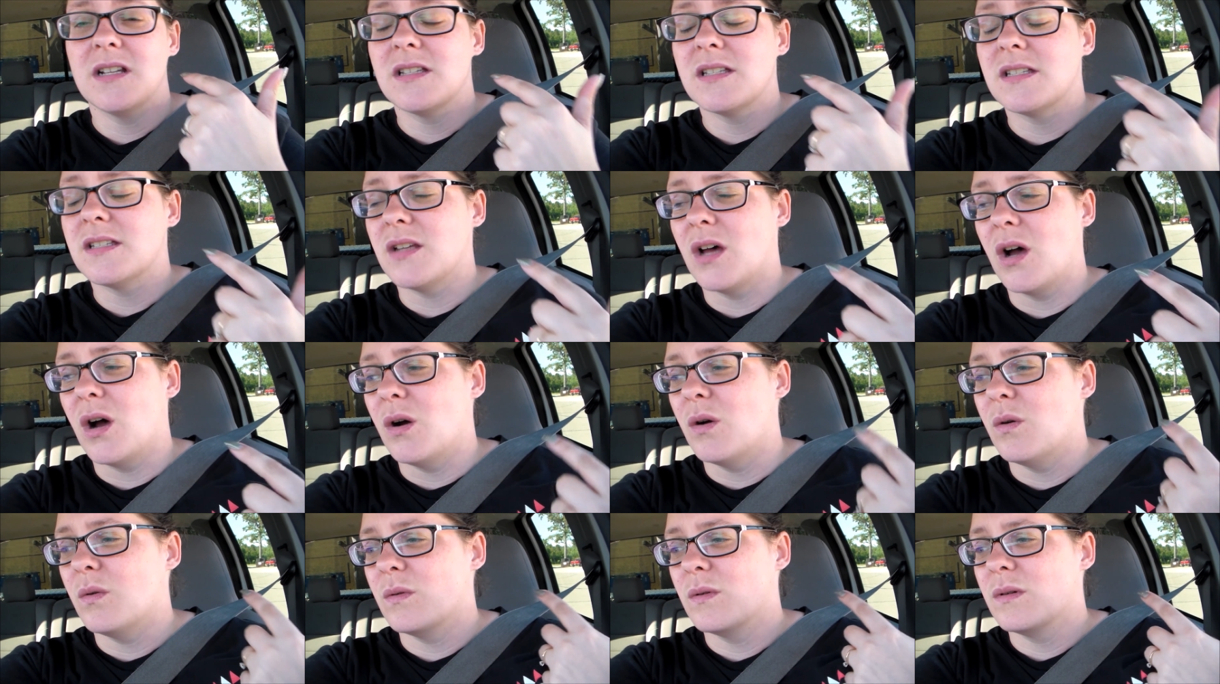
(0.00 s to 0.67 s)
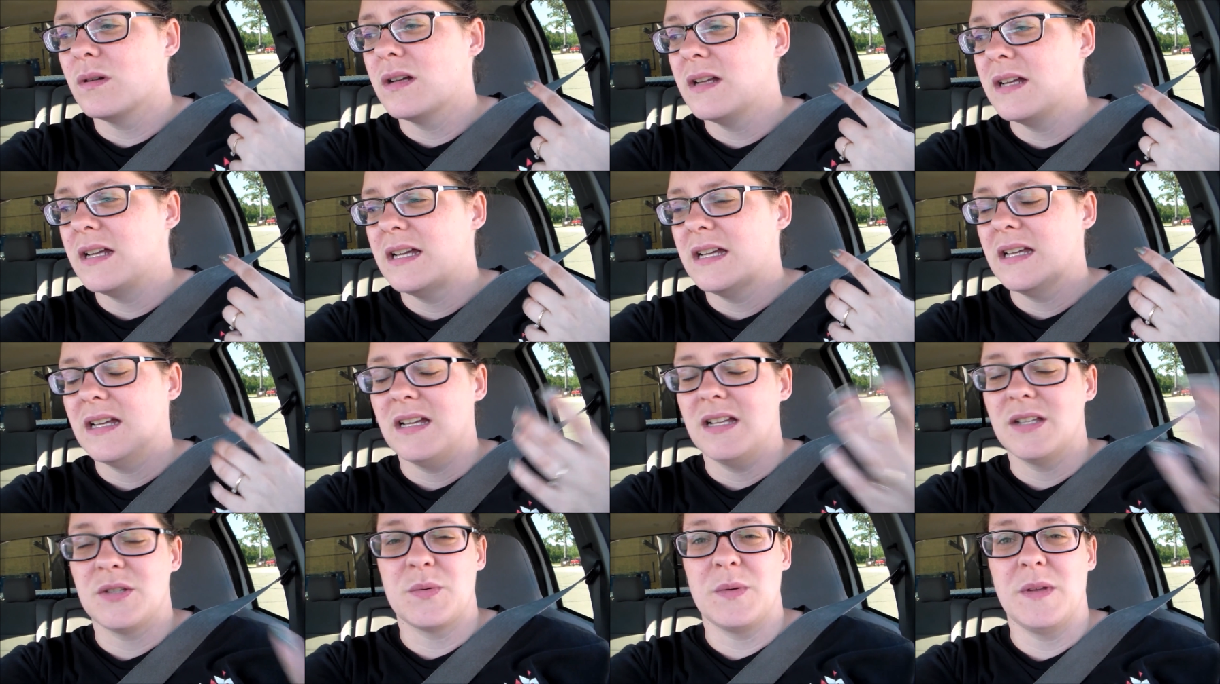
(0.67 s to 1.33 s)
So
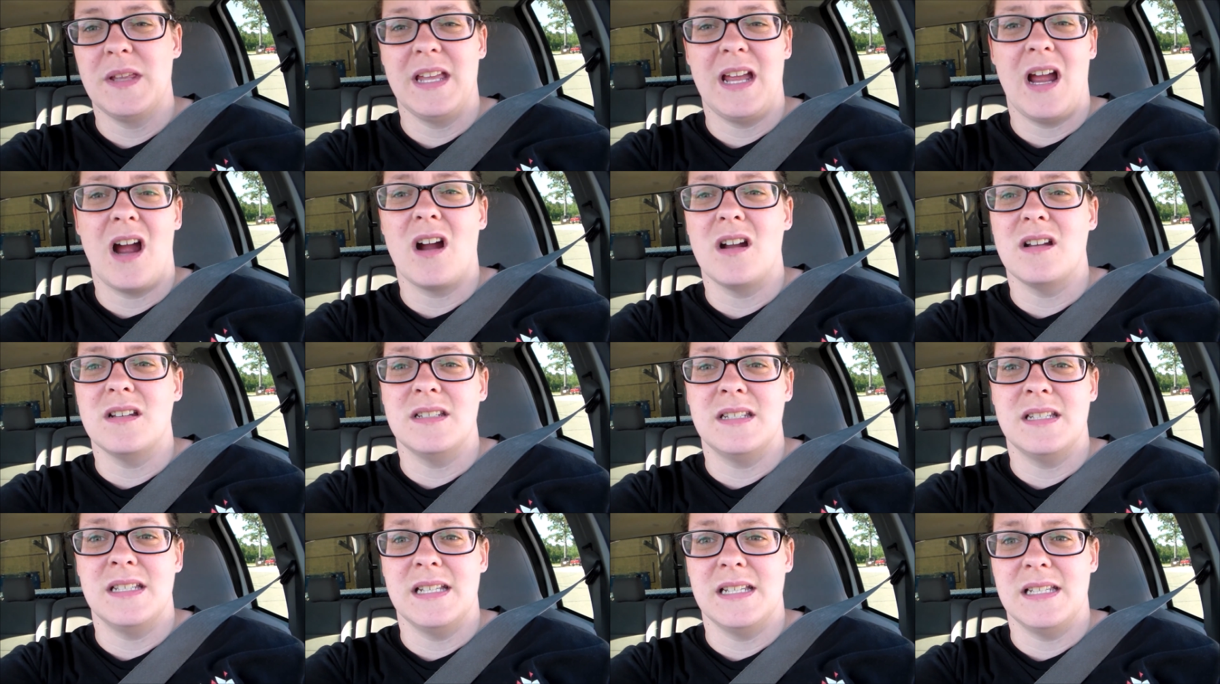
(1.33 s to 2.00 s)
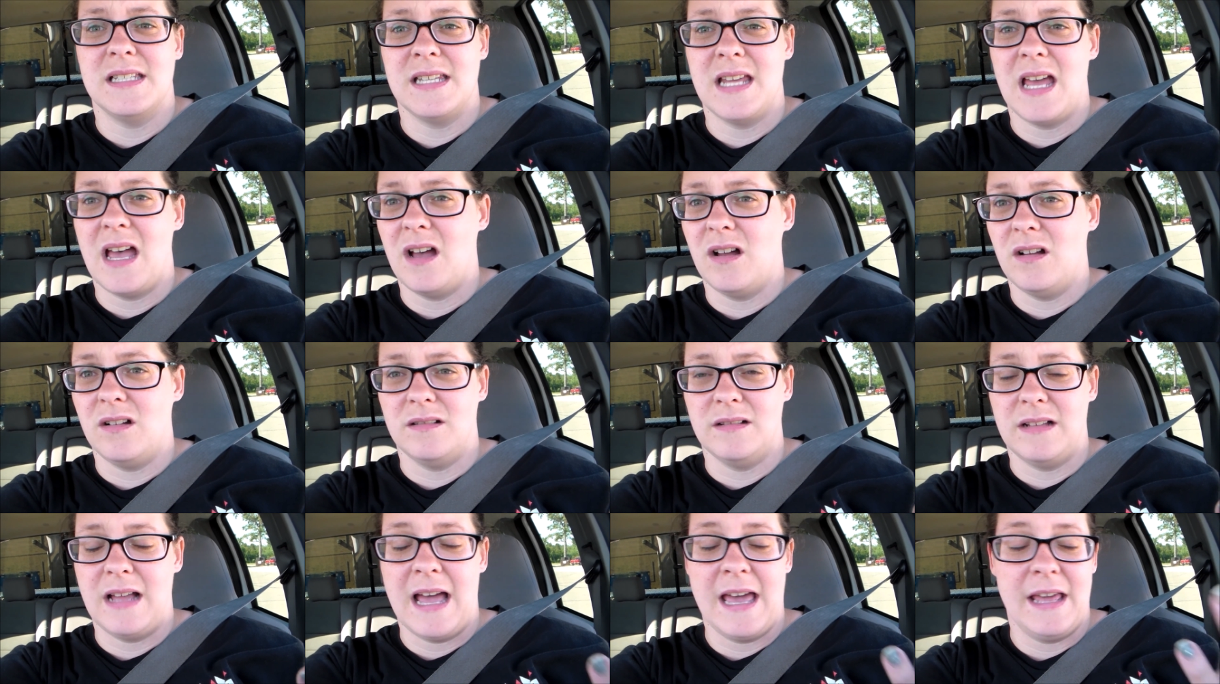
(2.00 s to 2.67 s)
it's really hard to
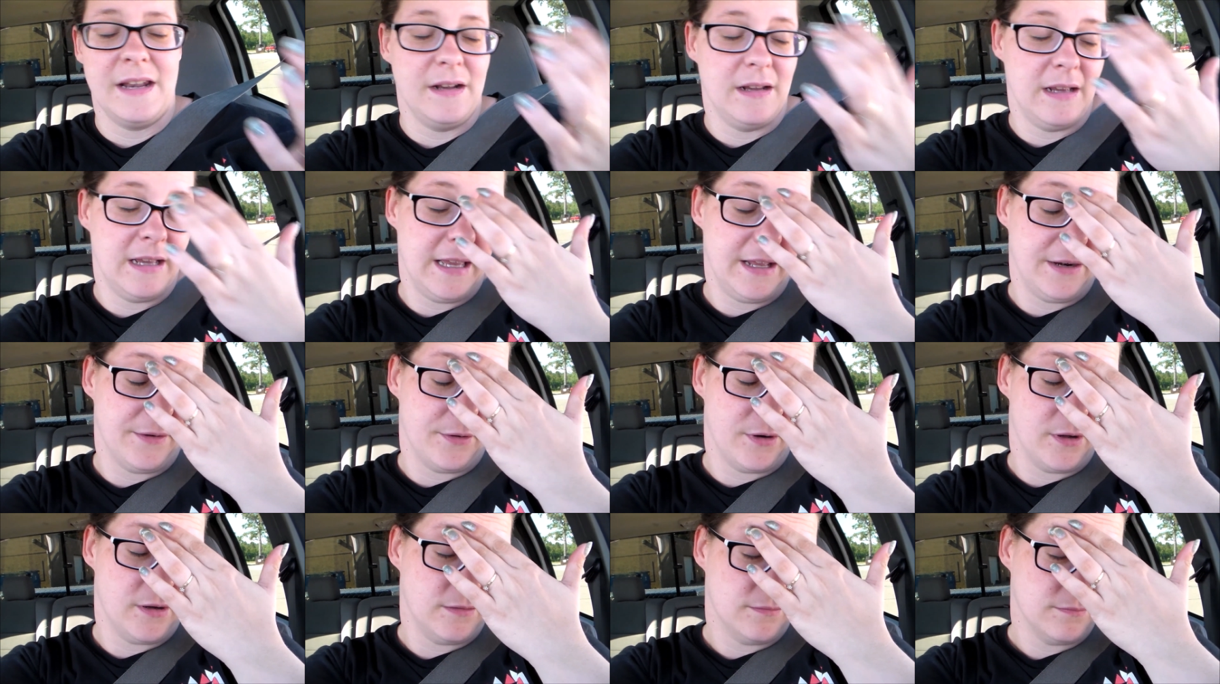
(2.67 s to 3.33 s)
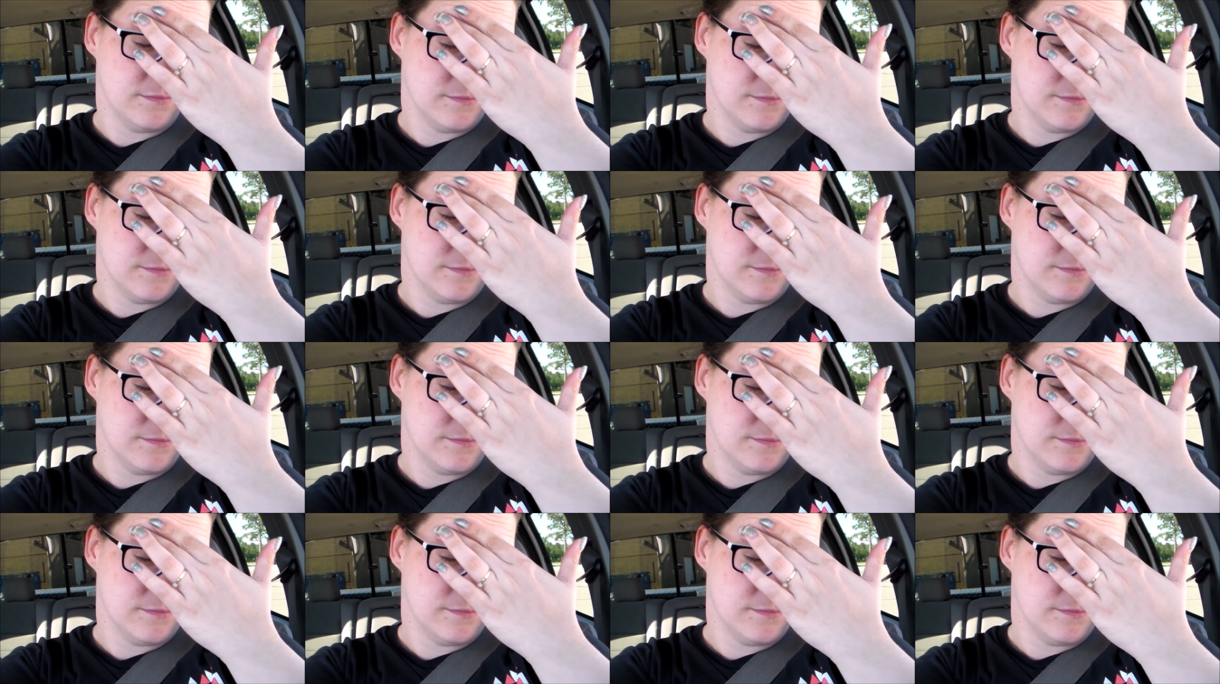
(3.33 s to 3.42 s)
tell. I, I don't know.